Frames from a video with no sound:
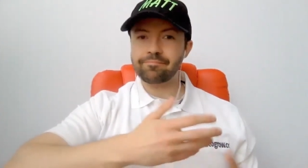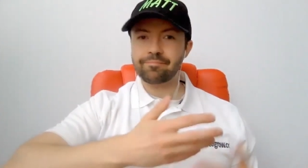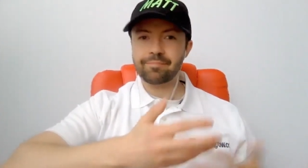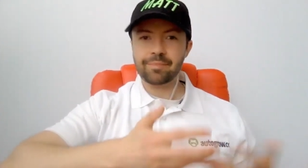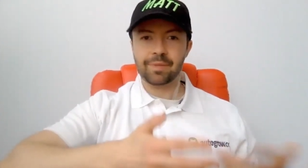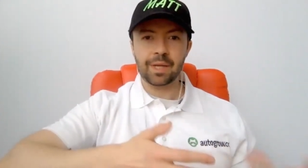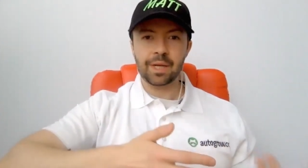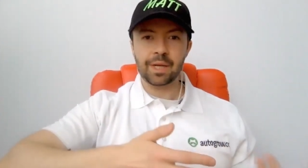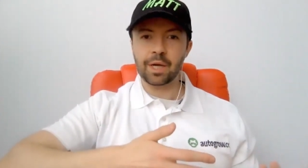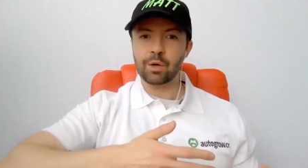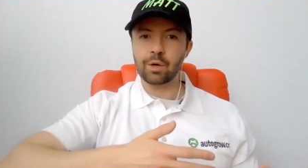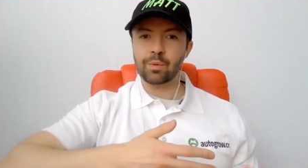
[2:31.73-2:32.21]

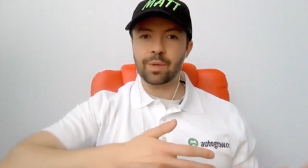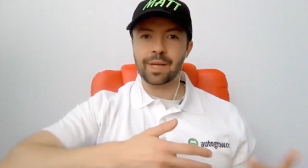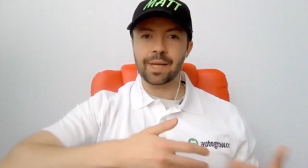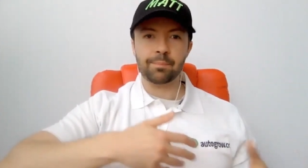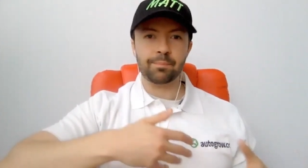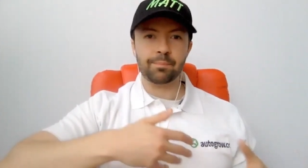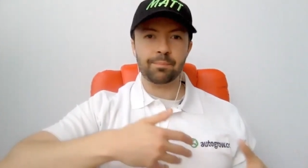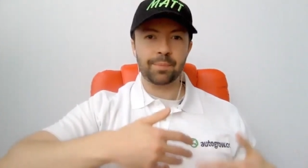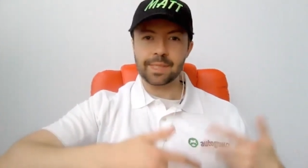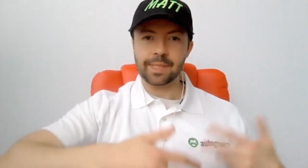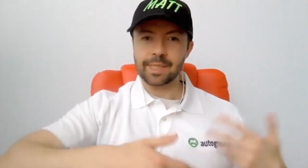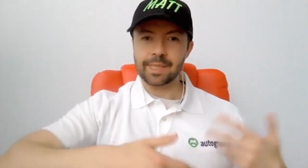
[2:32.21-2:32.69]
you know, it
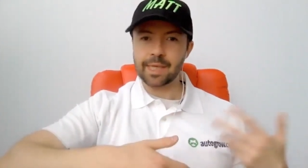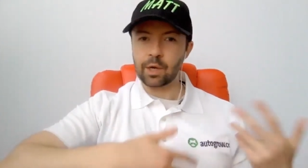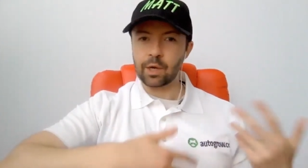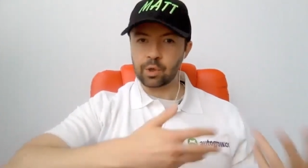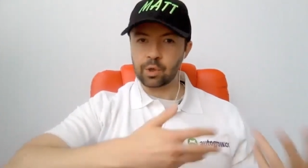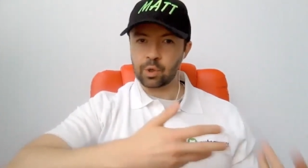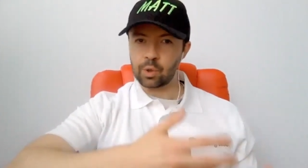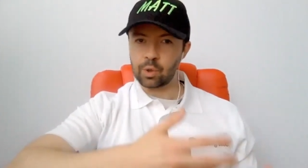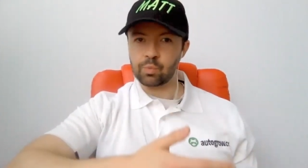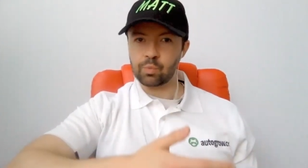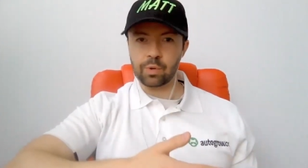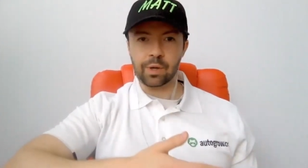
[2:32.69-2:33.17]
puts out
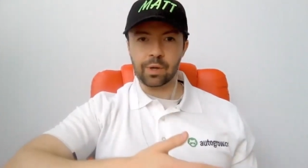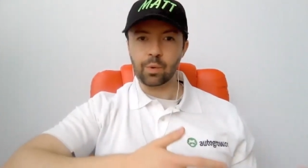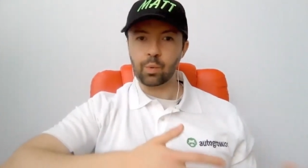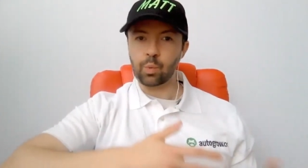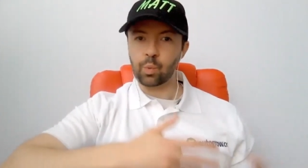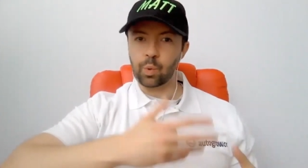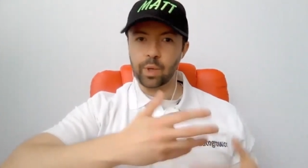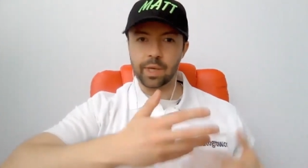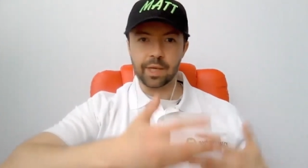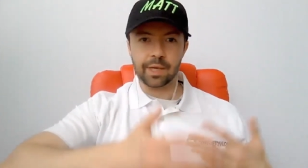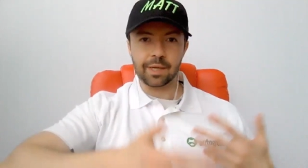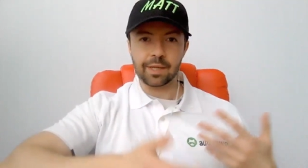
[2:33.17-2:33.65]

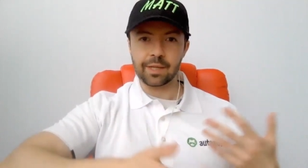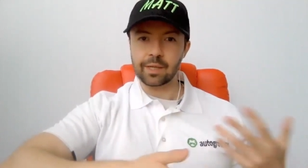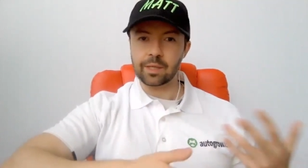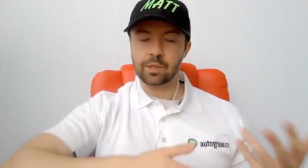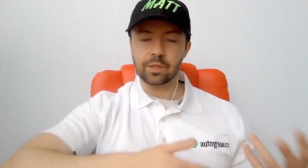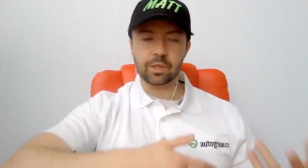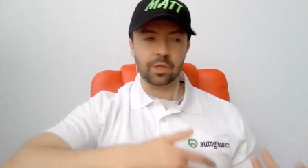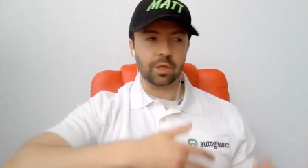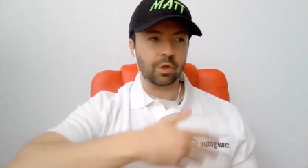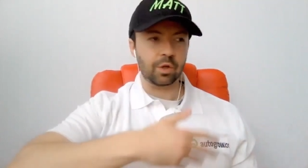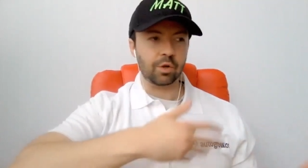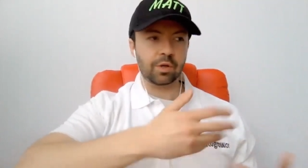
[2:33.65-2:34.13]
goodwill
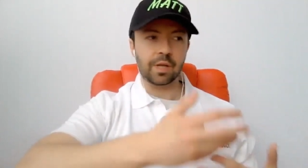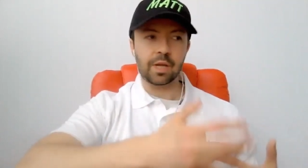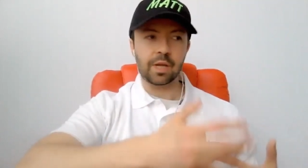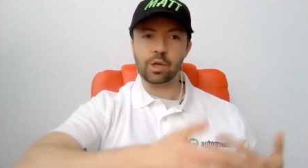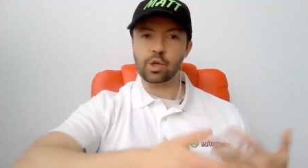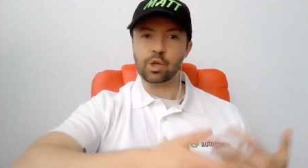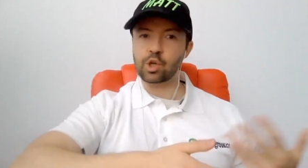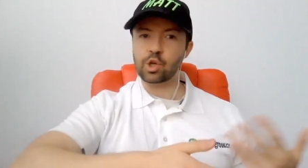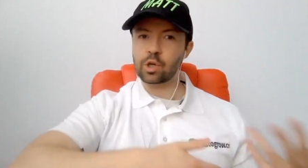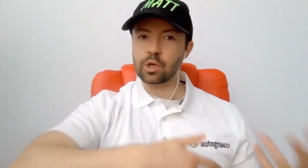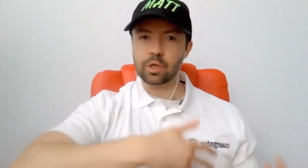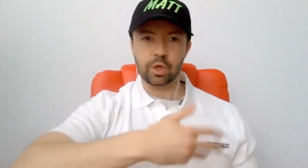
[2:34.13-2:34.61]
into your
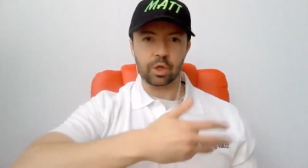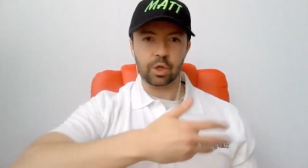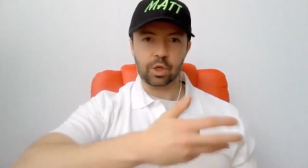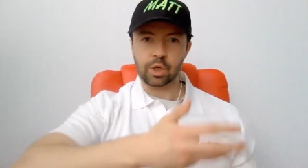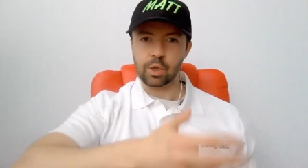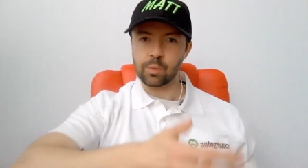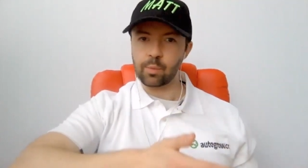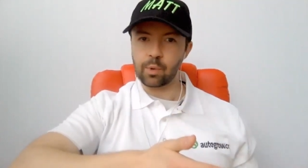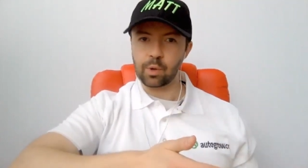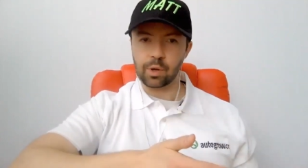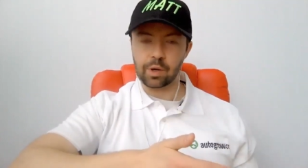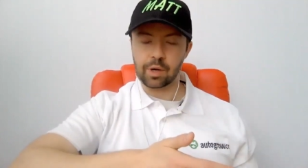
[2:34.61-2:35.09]
niche, into your
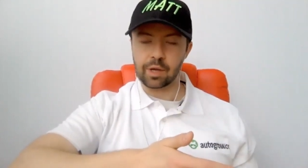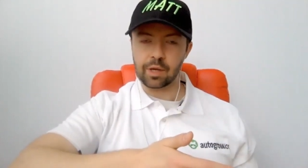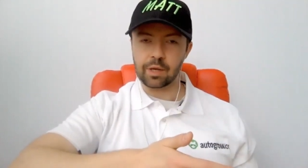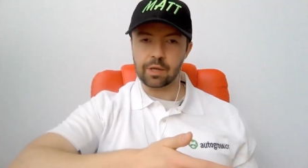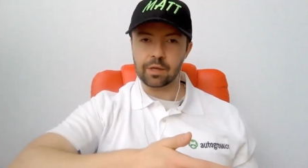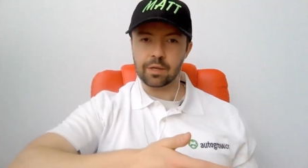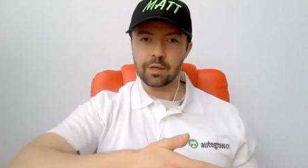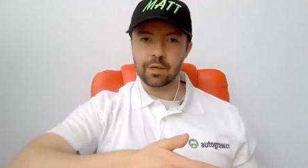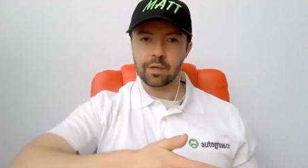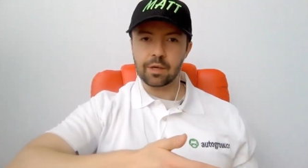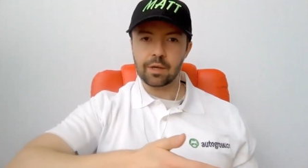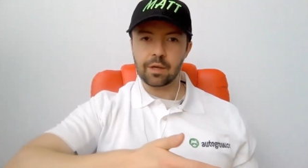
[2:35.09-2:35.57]

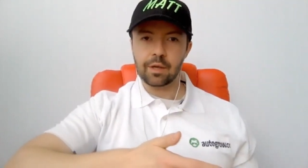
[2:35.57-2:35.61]
community.